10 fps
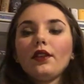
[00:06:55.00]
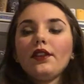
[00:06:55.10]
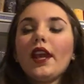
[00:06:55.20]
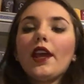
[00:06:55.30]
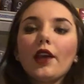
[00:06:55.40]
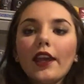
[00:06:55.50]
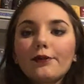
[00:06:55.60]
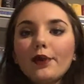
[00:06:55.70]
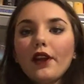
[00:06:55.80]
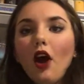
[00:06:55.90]
Day has
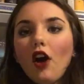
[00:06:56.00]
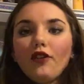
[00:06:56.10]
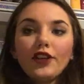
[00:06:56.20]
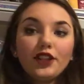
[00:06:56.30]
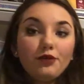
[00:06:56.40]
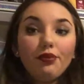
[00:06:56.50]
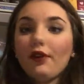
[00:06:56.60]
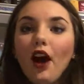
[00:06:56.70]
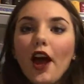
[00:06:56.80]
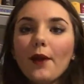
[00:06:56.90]
been offered his
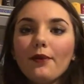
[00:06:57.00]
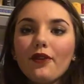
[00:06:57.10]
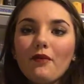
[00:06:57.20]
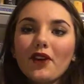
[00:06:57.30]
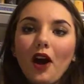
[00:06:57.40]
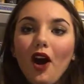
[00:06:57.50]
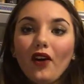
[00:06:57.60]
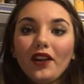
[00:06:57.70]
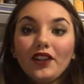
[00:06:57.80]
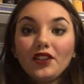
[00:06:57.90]
bribe from the
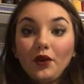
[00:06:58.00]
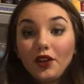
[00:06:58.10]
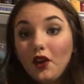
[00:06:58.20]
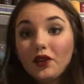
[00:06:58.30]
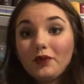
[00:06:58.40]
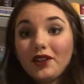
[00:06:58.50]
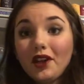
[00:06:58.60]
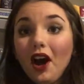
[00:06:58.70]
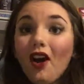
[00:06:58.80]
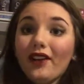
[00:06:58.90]
colonies, so he goes up to the
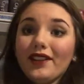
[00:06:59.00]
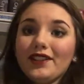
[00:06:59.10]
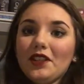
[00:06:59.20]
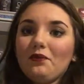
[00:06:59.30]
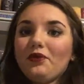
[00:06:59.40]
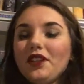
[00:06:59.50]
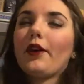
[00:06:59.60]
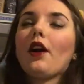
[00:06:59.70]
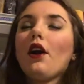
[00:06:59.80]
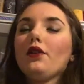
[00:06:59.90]
colony ship,
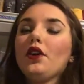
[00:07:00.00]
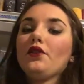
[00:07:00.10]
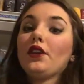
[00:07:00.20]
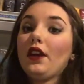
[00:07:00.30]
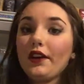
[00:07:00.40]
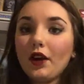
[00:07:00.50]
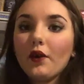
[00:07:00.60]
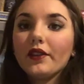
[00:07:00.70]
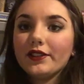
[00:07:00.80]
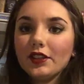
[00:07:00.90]
like, oh no, you gotta go
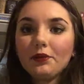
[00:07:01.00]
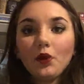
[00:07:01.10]
on the ship.